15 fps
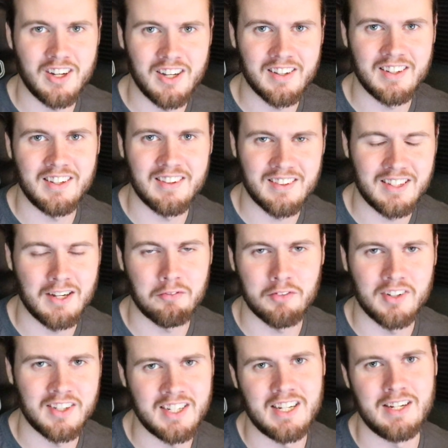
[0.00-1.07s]
all these
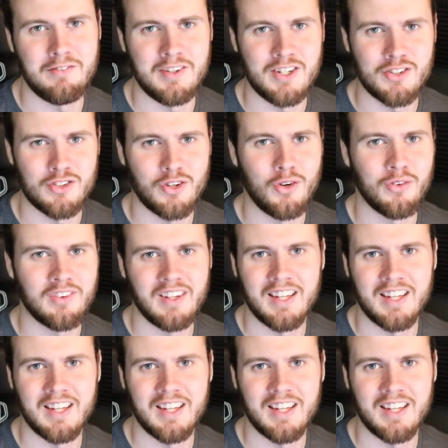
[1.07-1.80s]
different TV shows,